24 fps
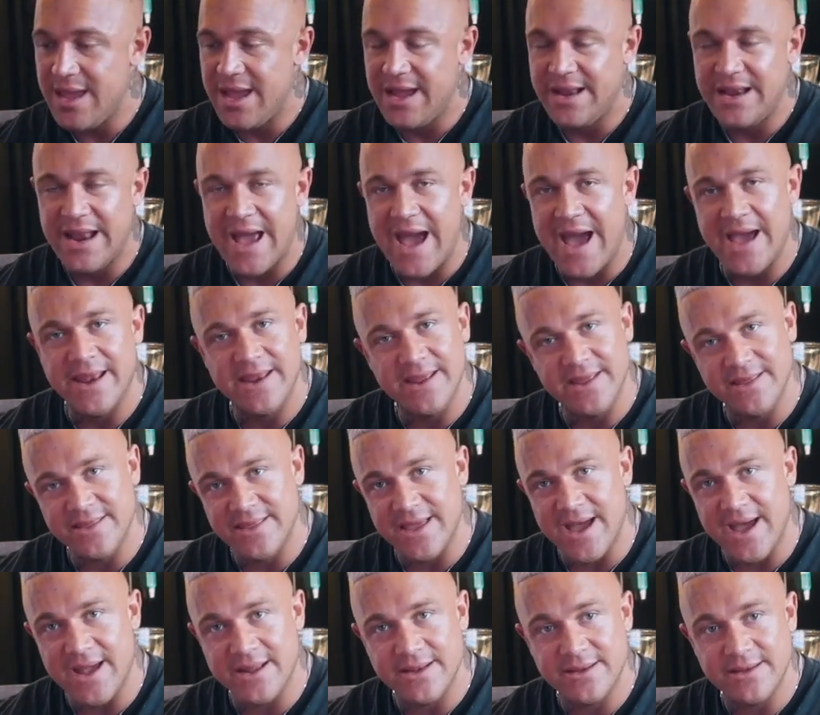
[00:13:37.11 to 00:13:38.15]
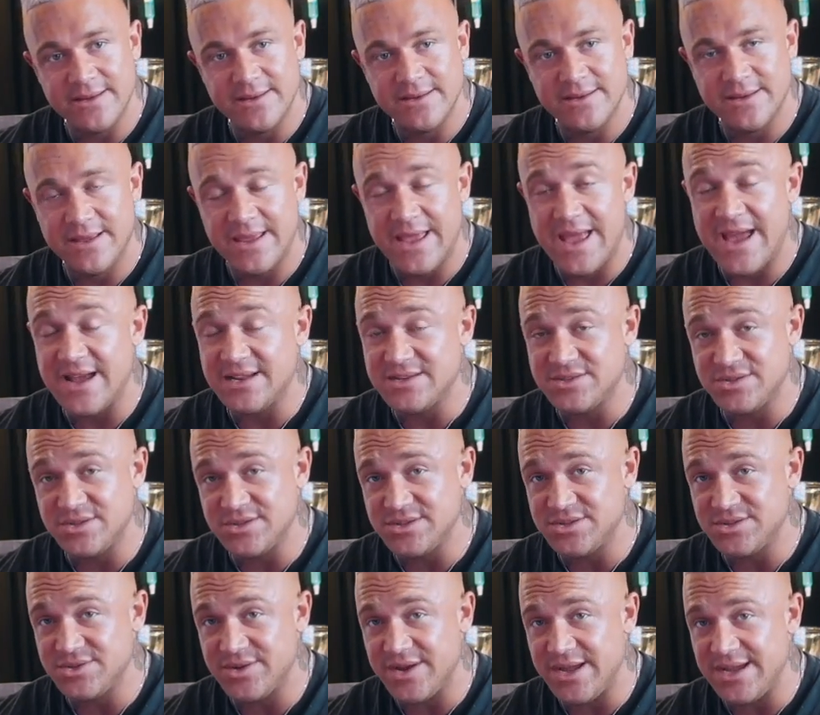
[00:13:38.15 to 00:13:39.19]
and adding that extra
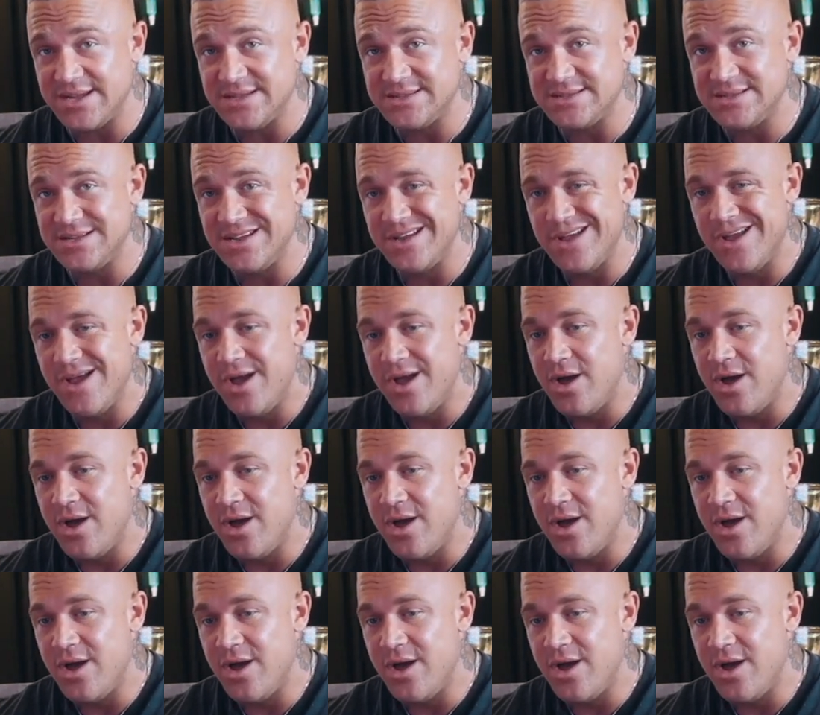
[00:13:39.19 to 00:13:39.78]
stress